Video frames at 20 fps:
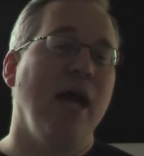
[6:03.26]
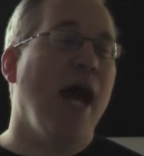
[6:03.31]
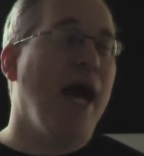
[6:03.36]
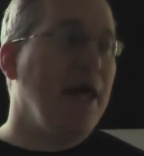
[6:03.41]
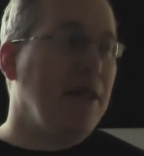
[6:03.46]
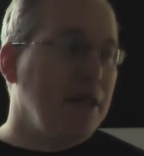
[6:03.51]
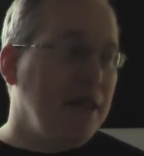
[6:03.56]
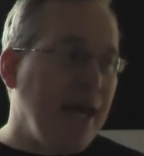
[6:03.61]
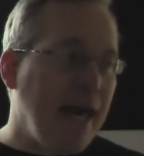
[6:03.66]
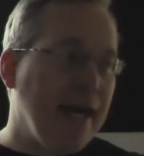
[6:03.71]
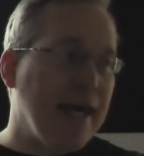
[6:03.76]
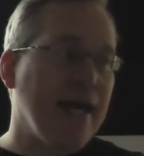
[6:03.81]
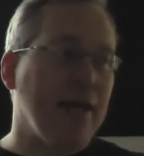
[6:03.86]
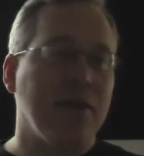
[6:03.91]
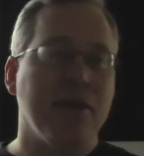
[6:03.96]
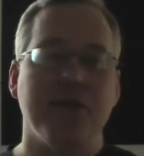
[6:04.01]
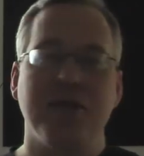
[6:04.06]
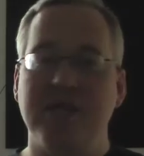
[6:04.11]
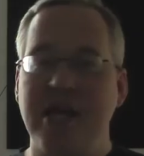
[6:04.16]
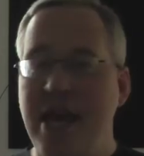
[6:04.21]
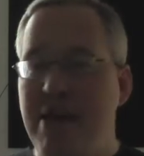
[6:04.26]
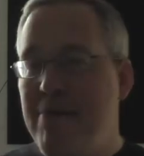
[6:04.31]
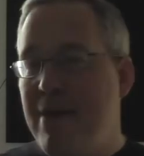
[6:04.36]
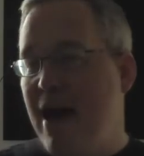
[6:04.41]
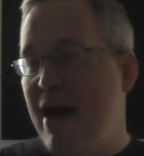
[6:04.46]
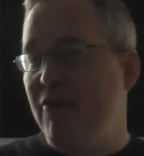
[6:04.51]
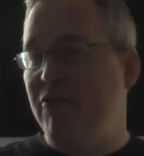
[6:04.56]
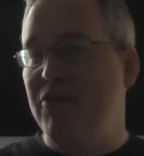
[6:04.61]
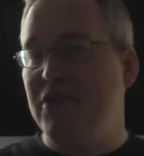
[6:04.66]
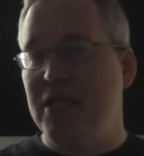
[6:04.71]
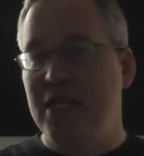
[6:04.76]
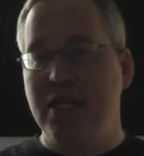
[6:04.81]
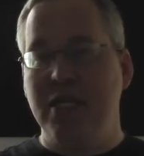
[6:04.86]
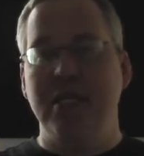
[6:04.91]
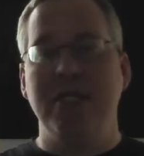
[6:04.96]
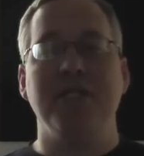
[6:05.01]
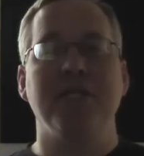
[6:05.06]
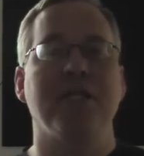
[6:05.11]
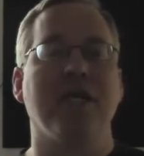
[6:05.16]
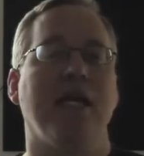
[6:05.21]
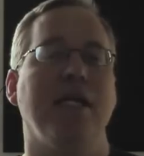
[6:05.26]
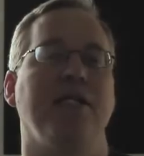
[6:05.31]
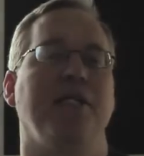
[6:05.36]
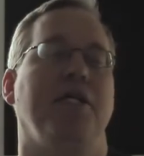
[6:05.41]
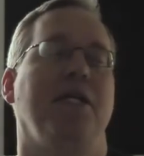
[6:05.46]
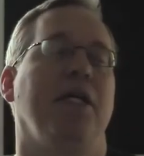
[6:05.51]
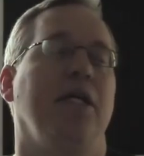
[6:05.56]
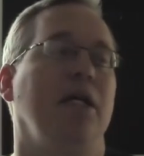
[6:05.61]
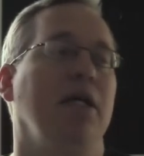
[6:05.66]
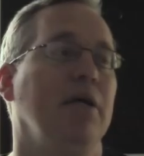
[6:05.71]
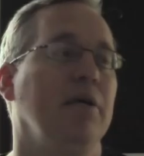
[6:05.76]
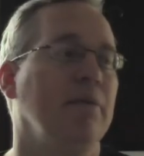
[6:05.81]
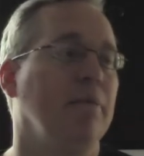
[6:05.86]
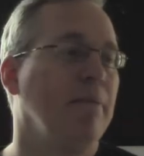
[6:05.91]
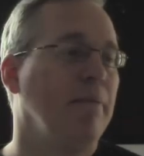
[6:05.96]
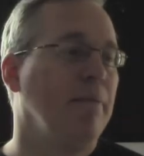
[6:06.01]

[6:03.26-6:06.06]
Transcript: and they get the same heaven that these guys did.